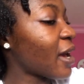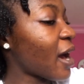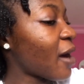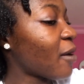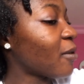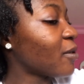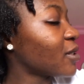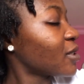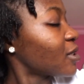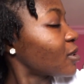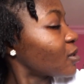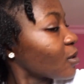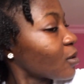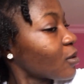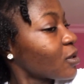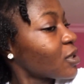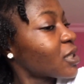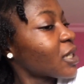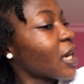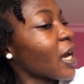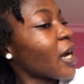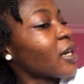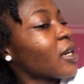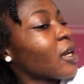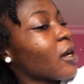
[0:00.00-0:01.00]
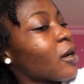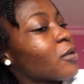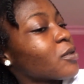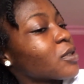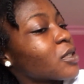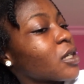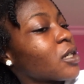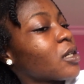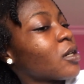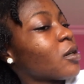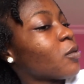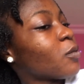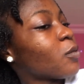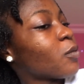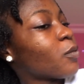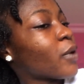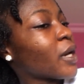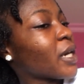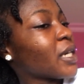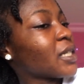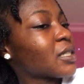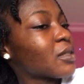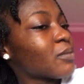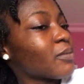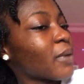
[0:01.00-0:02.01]
was so scared that I was gonna
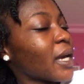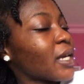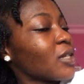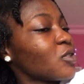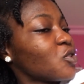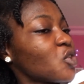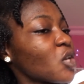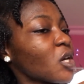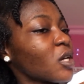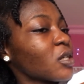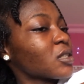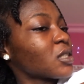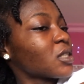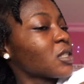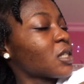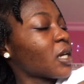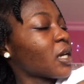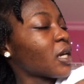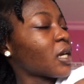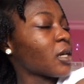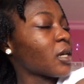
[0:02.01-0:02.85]
waste my gel today,